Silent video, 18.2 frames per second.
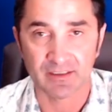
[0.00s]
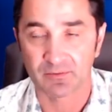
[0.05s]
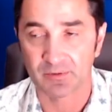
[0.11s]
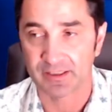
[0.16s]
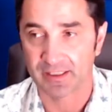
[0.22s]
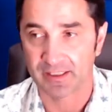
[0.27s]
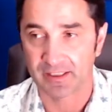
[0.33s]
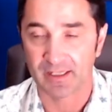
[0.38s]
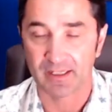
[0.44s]
where
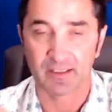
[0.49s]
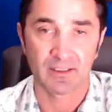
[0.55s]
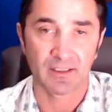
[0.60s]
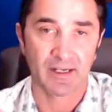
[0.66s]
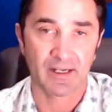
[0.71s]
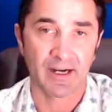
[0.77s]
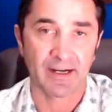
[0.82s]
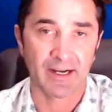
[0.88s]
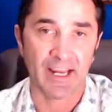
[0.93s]
they uh,
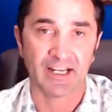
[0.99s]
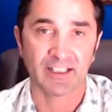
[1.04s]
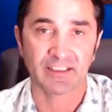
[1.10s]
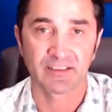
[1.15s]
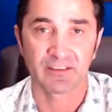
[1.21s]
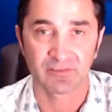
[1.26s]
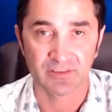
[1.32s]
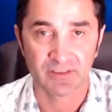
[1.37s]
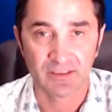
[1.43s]
are
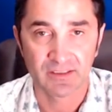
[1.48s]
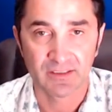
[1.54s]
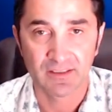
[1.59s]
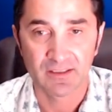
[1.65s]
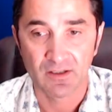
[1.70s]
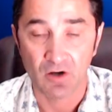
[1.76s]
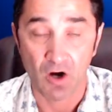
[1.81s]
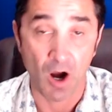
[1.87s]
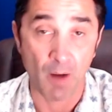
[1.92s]
active,
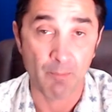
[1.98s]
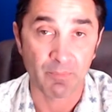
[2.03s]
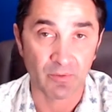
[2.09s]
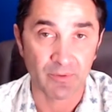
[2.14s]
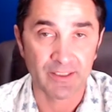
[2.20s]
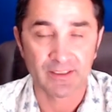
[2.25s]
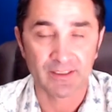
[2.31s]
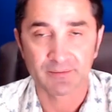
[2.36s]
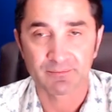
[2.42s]
operate.